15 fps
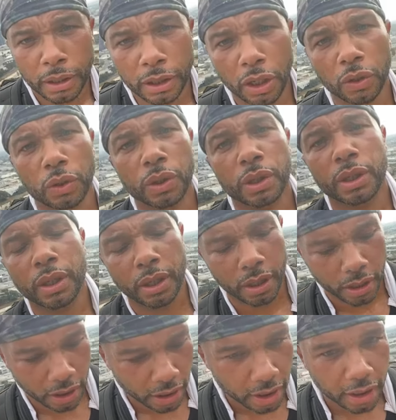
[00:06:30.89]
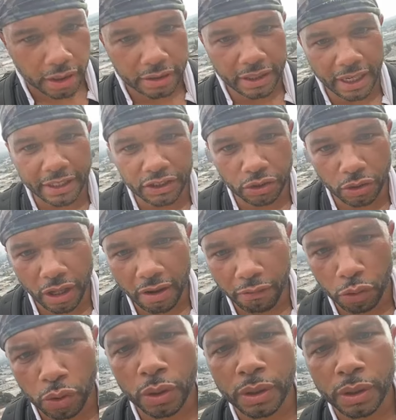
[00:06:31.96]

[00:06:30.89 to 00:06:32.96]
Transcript: know, danger level.